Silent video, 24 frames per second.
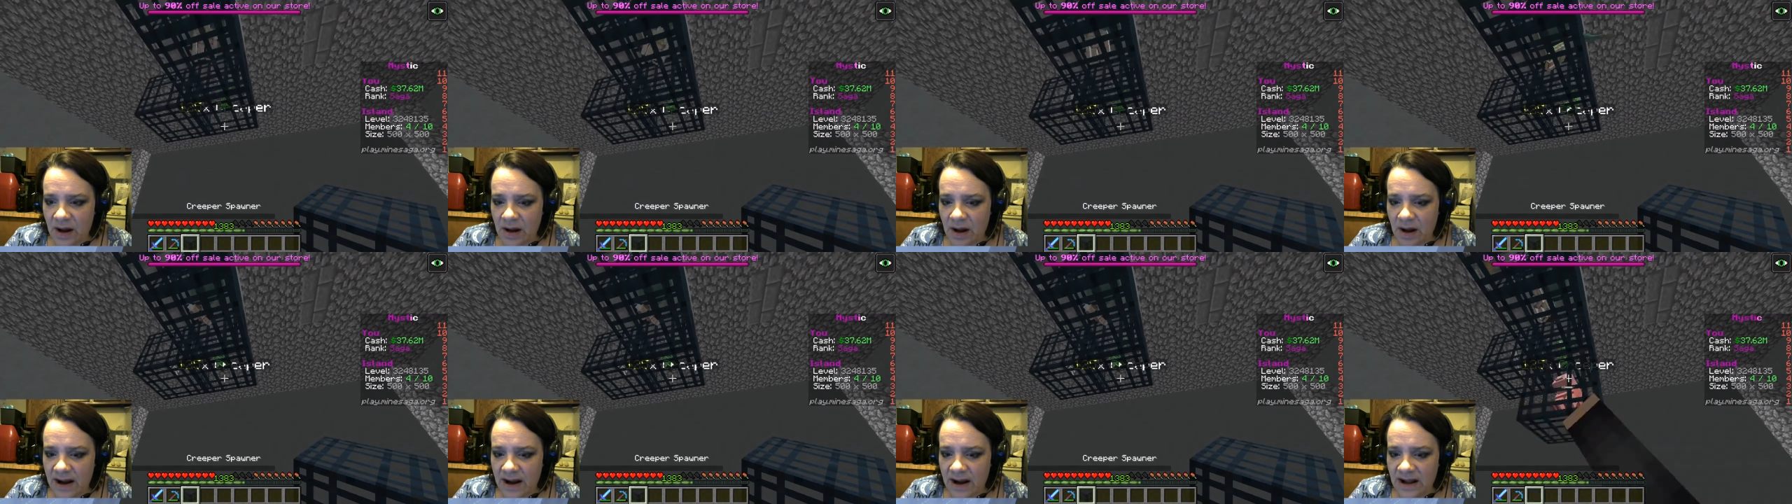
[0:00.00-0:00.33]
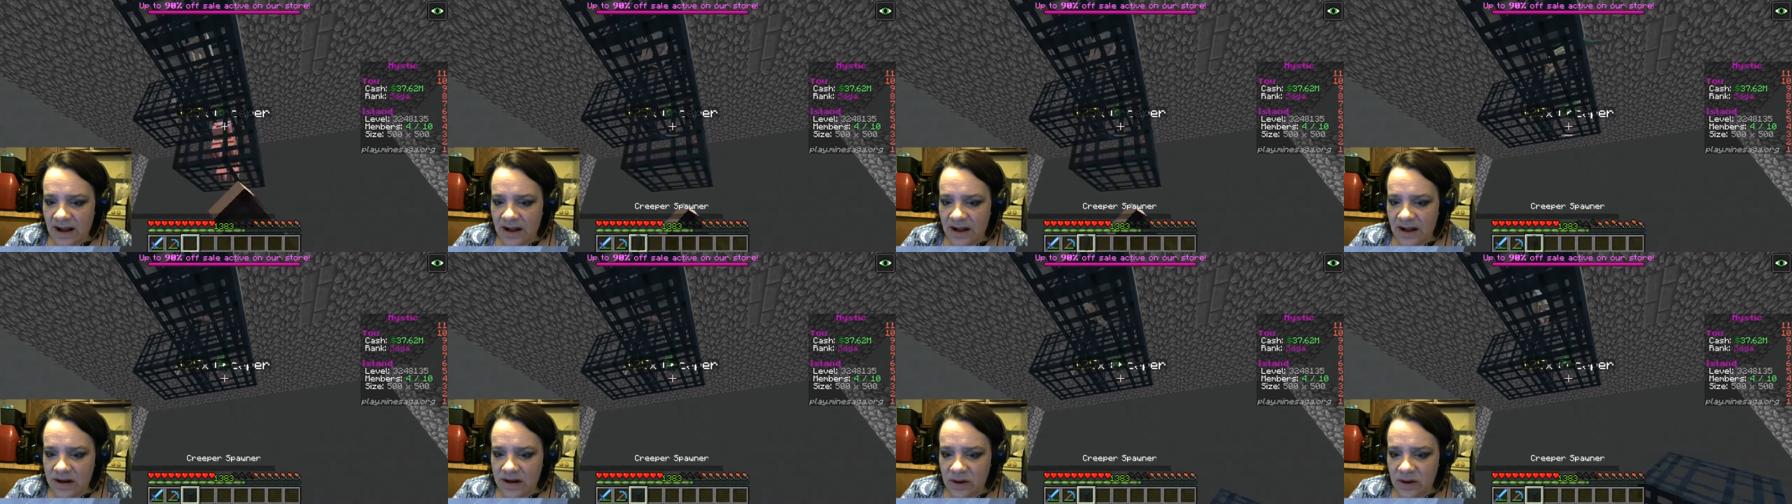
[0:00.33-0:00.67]

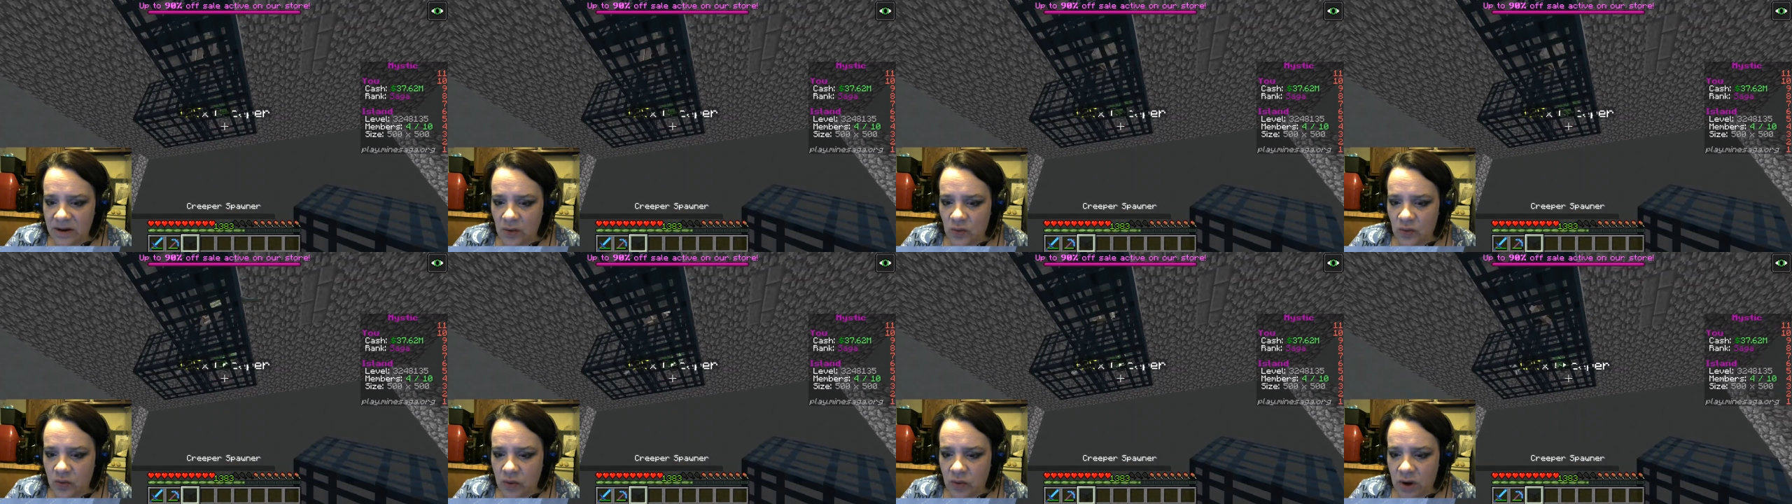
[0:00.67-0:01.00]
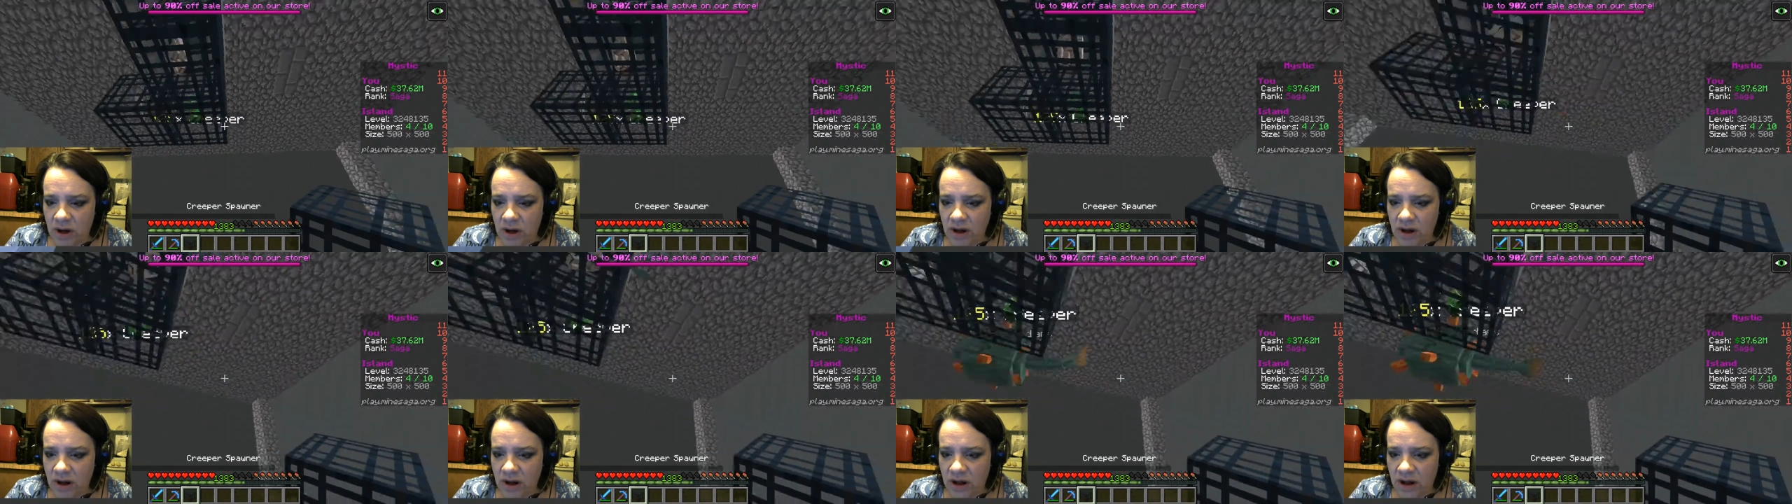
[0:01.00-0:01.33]
island it was.
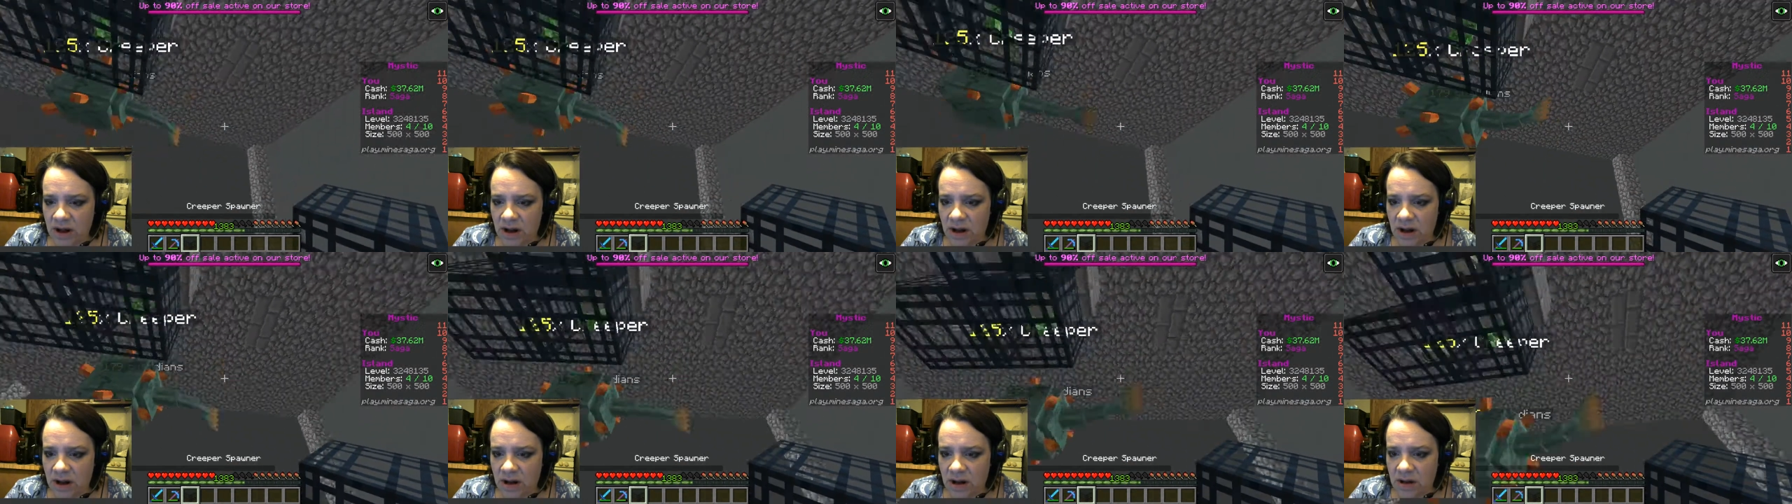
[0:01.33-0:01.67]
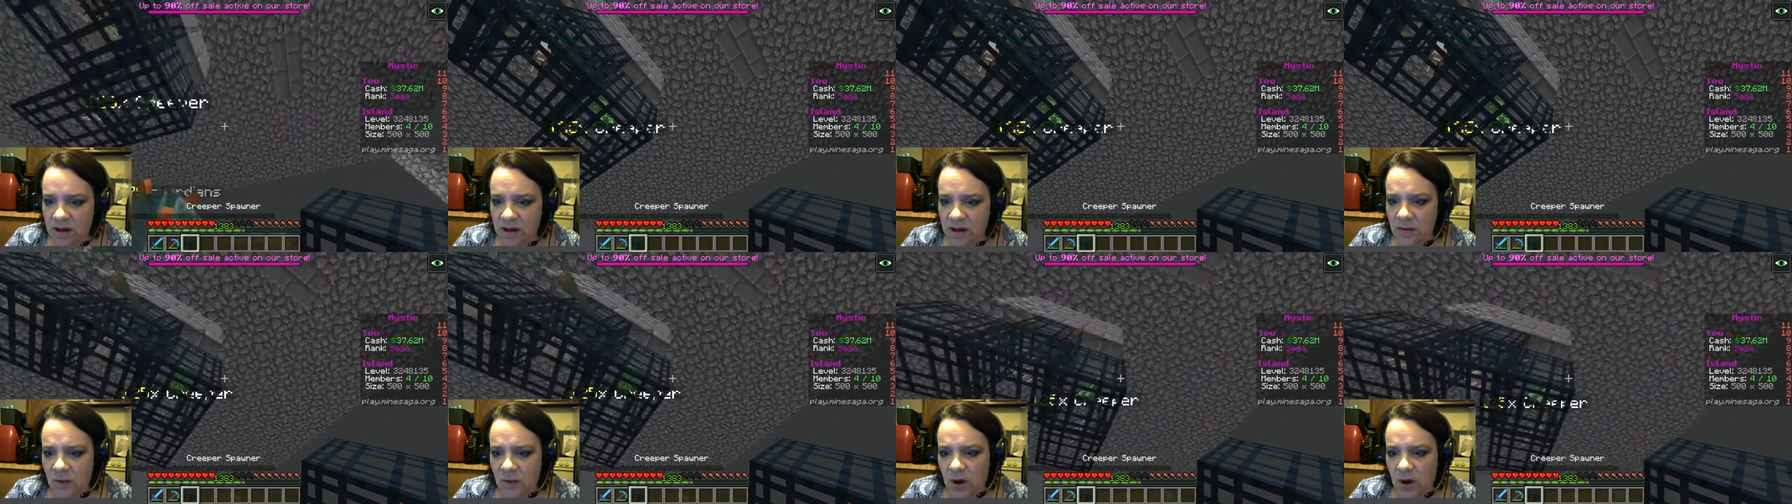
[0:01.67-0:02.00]
Ah,
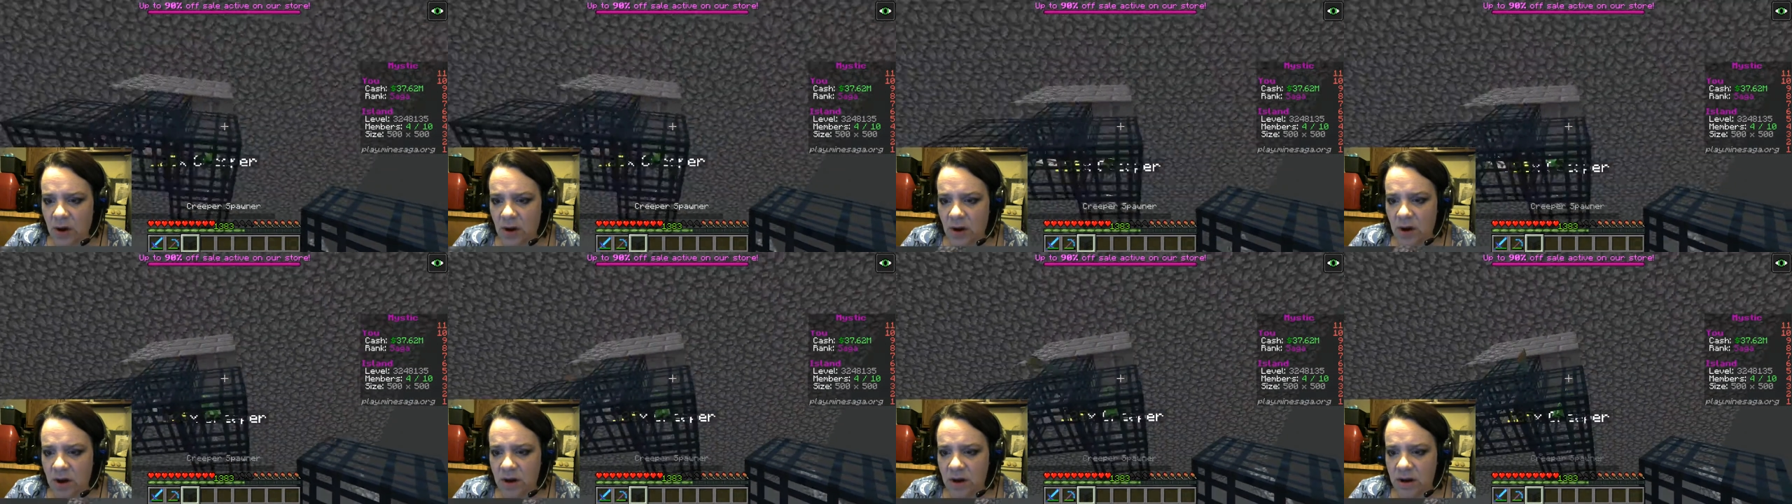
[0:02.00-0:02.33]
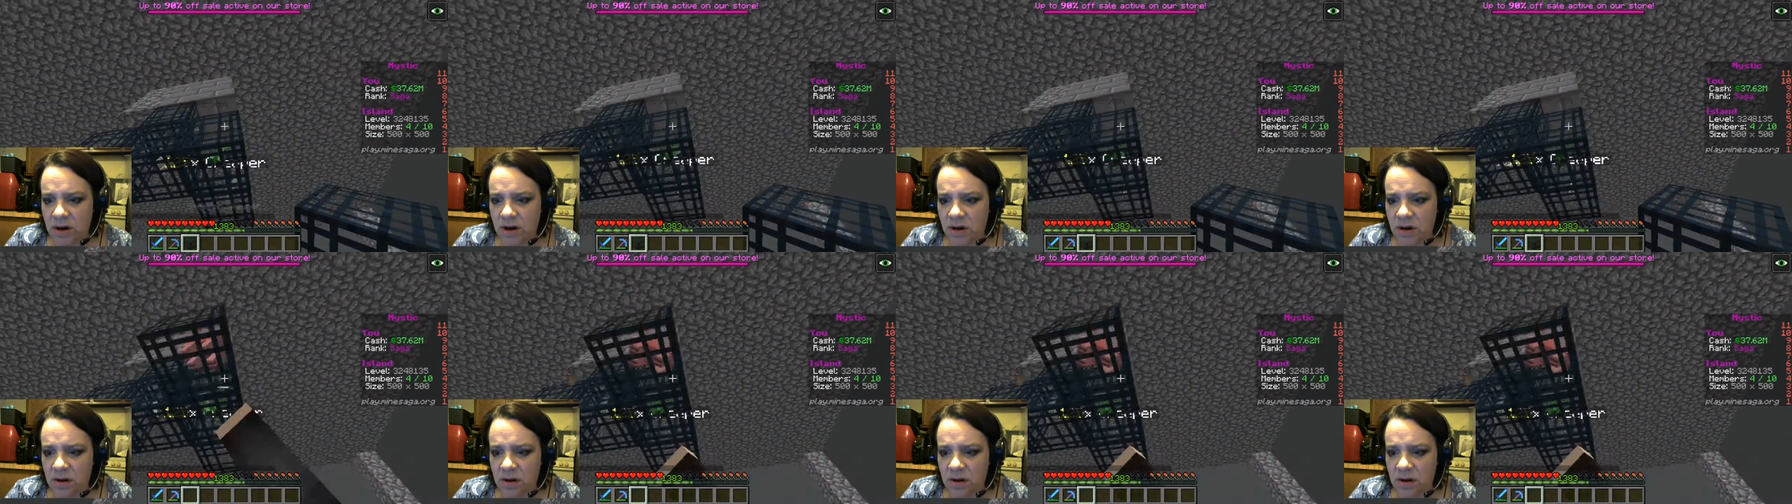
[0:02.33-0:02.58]
come on.